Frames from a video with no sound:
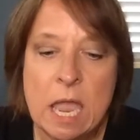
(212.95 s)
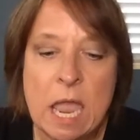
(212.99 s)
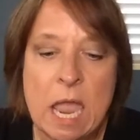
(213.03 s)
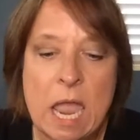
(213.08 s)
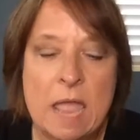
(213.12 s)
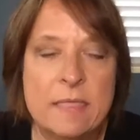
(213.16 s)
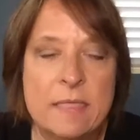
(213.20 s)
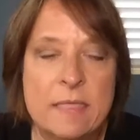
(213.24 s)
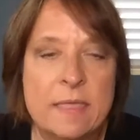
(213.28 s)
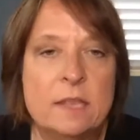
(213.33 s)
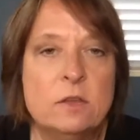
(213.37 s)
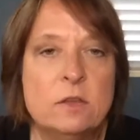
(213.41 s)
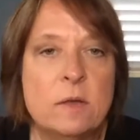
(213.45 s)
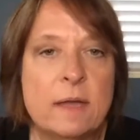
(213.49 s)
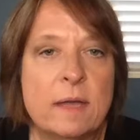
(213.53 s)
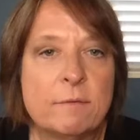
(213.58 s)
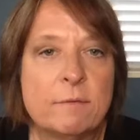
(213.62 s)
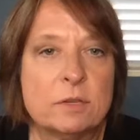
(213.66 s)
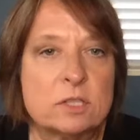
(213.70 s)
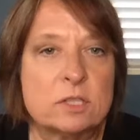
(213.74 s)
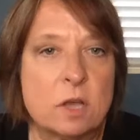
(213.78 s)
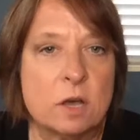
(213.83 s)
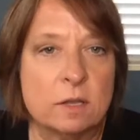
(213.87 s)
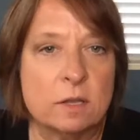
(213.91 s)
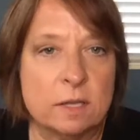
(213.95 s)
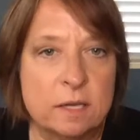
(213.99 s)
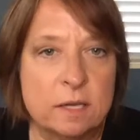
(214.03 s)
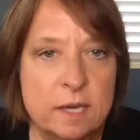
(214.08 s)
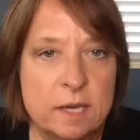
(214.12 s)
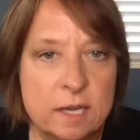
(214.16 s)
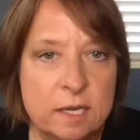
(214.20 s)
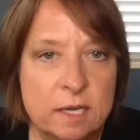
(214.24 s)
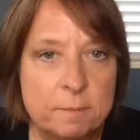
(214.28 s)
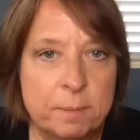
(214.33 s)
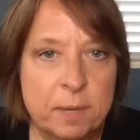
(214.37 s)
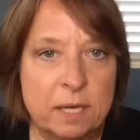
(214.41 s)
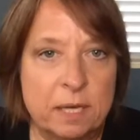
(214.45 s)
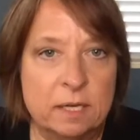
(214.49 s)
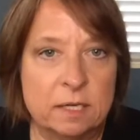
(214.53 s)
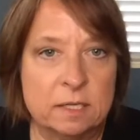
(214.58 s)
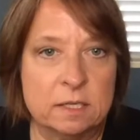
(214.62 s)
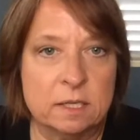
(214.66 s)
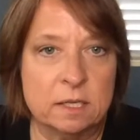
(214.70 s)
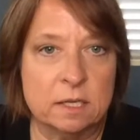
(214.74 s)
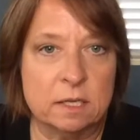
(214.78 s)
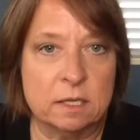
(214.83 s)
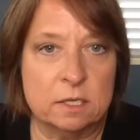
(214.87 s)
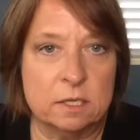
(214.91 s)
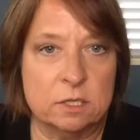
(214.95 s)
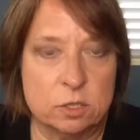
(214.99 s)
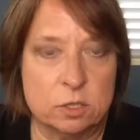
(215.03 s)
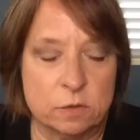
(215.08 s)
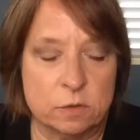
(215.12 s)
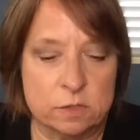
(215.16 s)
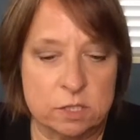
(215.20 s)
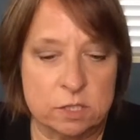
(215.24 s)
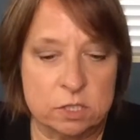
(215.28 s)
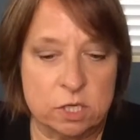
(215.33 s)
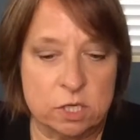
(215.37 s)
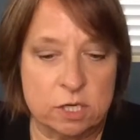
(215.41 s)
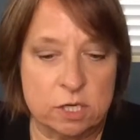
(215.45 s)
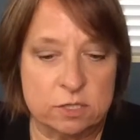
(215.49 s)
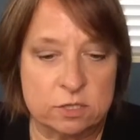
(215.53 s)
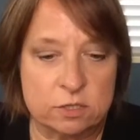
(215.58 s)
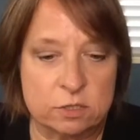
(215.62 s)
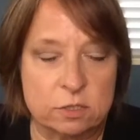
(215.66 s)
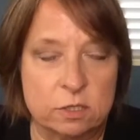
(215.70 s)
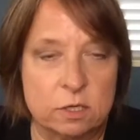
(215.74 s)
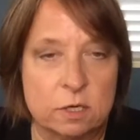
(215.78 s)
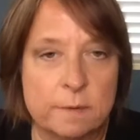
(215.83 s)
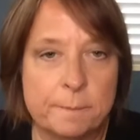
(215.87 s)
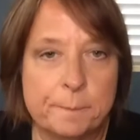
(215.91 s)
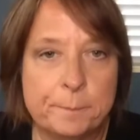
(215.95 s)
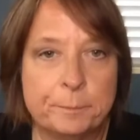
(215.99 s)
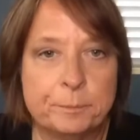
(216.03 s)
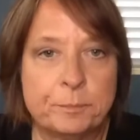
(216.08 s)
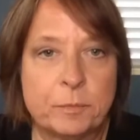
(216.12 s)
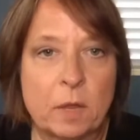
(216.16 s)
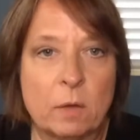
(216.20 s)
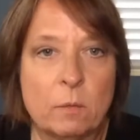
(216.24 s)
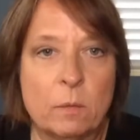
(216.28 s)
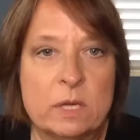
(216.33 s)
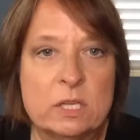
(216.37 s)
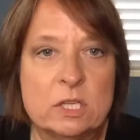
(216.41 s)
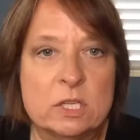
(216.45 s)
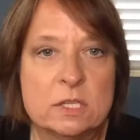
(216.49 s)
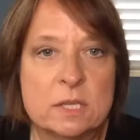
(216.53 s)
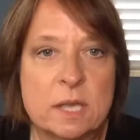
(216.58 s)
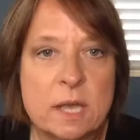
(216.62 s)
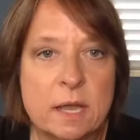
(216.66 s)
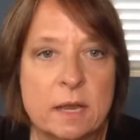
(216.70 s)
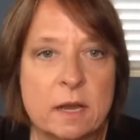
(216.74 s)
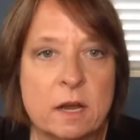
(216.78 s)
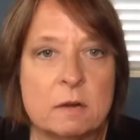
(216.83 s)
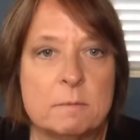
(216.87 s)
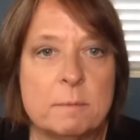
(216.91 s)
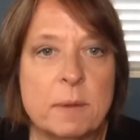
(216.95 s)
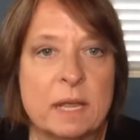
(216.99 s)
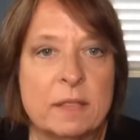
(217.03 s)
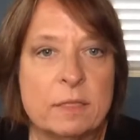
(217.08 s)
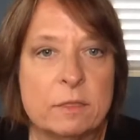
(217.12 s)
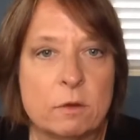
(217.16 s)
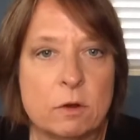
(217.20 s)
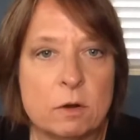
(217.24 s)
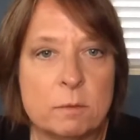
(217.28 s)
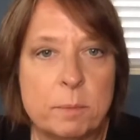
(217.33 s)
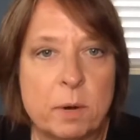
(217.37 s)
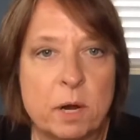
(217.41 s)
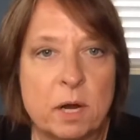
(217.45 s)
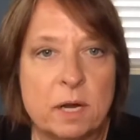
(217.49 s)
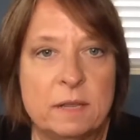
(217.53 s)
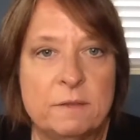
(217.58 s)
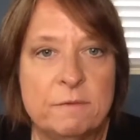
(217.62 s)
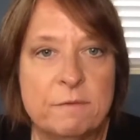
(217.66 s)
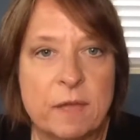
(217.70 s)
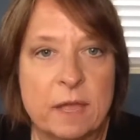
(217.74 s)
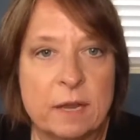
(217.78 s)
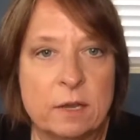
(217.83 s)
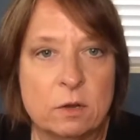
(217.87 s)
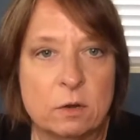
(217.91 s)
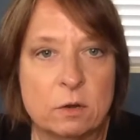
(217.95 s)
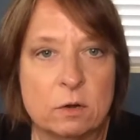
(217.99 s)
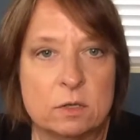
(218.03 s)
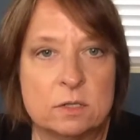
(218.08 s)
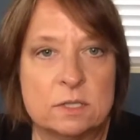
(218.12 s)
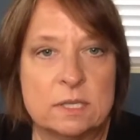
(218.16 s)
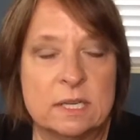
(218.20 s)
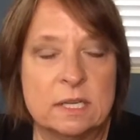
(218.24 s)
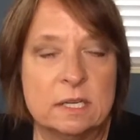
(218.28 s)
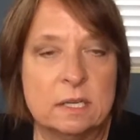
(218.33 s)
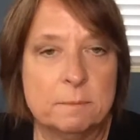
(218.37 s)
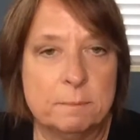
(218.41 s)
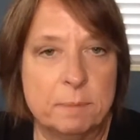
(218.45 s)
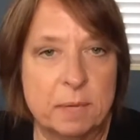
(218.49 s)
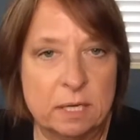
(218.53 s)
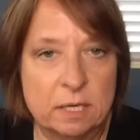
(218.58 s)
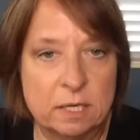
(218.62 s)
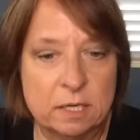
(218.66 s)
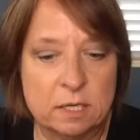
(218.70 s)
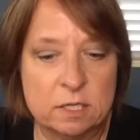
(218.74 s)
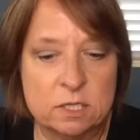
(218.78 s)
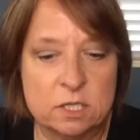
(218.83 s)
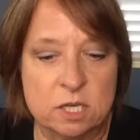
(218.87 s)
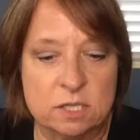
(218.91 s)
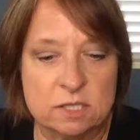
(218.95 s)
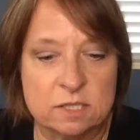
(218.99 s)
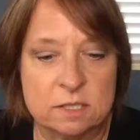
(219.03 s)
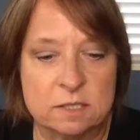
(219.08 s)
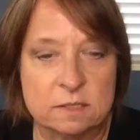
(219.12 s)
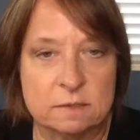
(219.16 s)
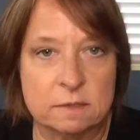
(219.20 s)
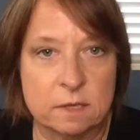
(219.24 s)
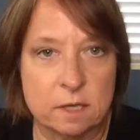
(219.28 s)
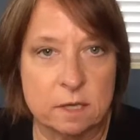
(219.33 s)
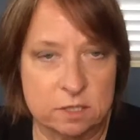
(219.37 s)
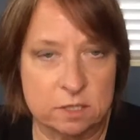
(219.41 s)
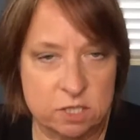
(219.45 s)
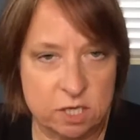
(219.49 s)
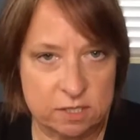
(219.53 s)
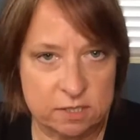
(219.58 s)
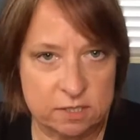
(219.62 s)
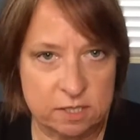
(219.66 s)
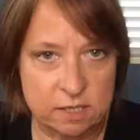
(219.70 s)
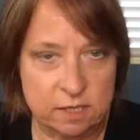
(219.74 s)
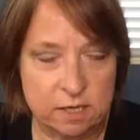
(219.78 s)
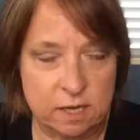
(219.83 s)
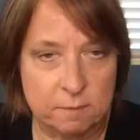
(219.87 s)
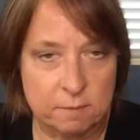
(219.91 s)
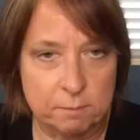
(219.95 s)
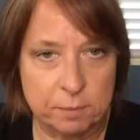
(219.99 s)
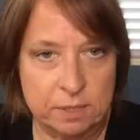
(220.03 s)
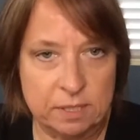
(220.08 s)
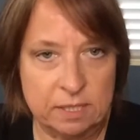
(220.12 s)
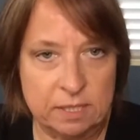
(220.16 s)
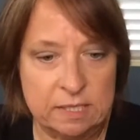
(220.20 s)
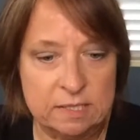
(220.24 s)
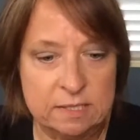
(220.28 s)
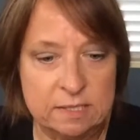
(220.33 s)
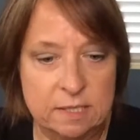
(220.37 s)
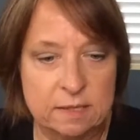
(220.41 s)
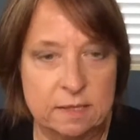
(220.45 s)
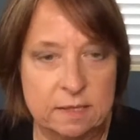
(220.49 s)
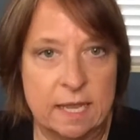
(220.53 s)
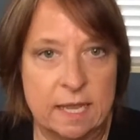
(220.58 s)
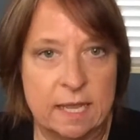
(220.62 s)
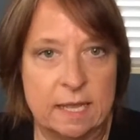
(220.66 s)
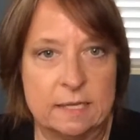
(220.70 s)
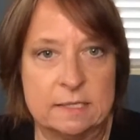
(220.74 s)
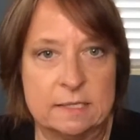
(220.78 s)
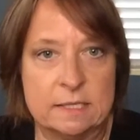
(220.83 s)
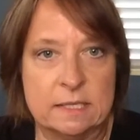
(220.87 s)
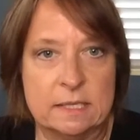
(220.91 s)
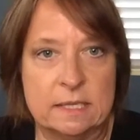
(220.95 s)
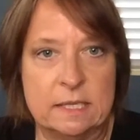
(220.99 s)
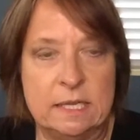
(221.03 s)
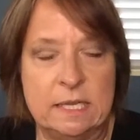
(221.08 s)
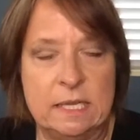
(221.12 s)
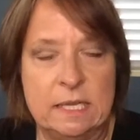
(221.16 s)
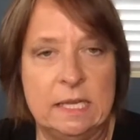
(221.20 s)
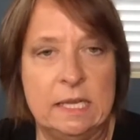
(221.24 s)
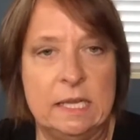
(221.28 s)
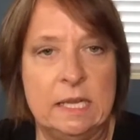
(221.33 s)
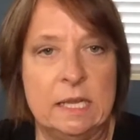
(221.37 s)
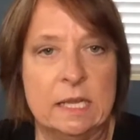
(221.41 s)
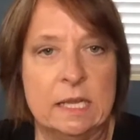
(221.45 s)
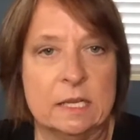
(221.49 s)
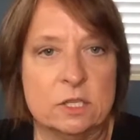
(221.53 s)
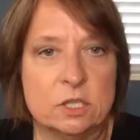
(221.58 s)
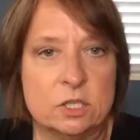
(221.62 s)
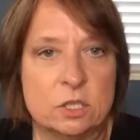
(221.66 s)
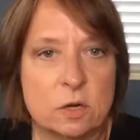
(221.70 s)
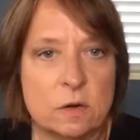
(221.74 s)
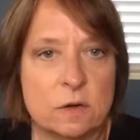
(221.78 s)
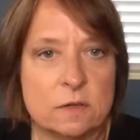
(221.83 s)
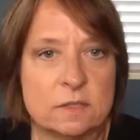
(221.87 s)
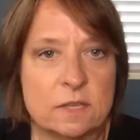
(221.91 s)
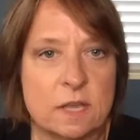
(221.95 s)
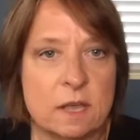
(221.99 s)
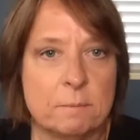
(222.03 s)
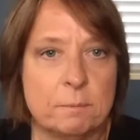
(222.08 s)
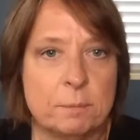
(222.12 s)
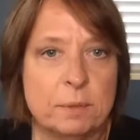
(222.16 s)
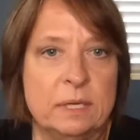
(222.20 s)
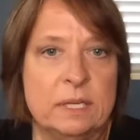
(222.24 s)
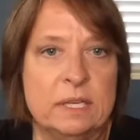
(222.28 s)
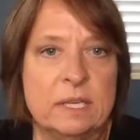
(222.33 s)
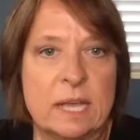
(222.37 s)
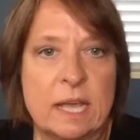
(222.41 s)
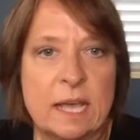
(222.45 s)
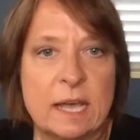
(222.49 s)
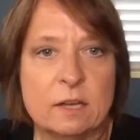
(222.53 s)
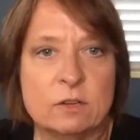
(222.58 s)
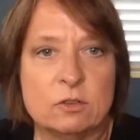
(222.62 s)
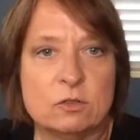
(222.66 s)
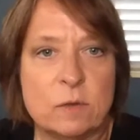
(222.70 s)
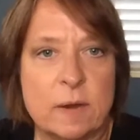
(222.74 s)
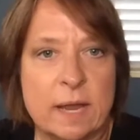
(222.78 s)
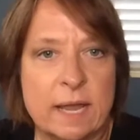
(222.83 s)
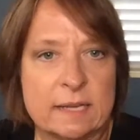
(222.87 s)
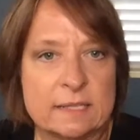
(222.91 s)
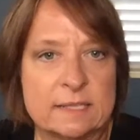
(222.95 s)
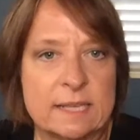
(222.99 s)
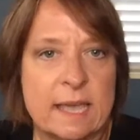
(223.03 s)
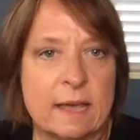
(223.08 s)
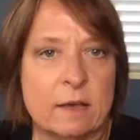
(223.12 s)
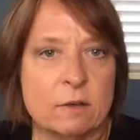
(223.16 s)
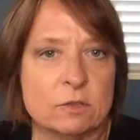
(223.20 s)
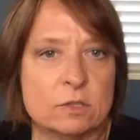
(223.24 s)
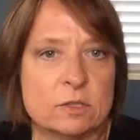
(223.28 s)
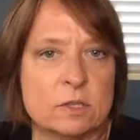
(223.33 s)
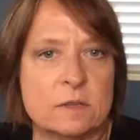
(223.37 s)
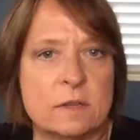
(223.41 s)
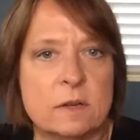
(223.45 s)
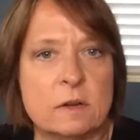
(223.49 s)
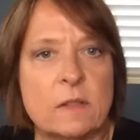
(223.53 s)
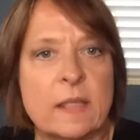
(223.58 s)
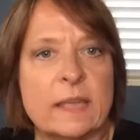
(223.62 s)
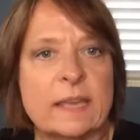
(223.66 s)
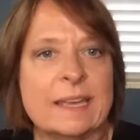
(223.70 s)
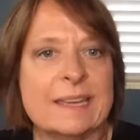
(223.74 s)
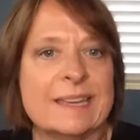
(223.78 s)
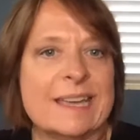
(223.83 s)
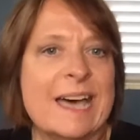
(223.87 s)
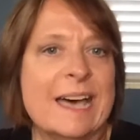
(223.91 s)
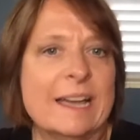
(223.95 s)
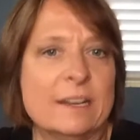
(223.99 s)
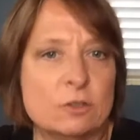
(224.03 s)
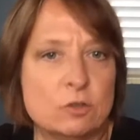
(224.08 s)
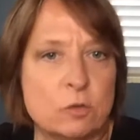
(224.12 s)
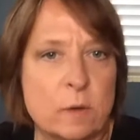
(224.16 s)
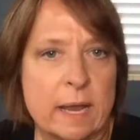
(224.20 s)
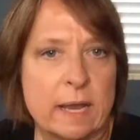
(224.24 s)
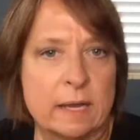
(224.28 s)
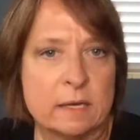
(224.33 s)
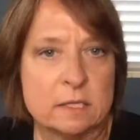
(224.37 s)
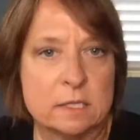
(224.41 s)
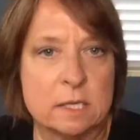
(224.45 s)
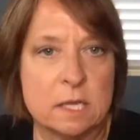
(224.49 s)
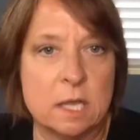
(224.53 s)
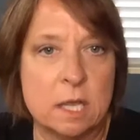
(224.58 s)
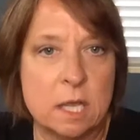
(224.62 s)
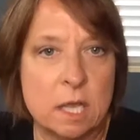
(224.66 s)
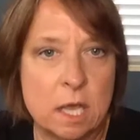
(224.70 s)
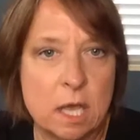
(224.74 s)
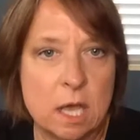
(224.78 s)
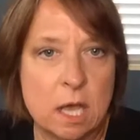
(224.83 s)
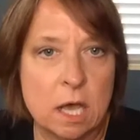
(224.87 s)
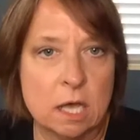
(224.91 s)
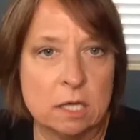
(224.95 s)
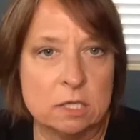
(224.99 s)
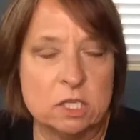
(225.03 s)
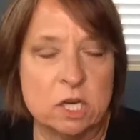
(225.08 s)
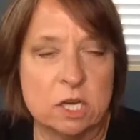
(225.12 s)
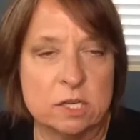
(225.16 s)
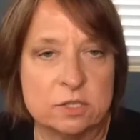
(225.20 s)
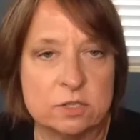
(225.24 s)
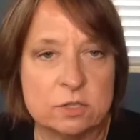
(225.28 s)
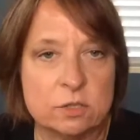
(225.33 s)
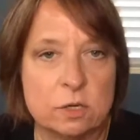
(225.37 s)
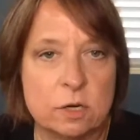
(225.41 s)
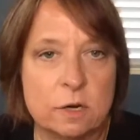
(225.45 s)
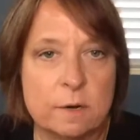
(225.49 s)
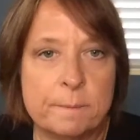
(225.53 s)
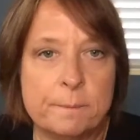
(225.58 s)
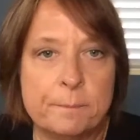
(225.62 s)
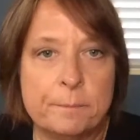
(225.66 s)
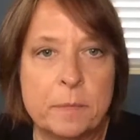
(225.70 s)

And then you have what's called an independent insurance adjuster, which is hired by third-party vendors, independent adjusting companies that the insurance company contracts out. So they're like a contract adjuster.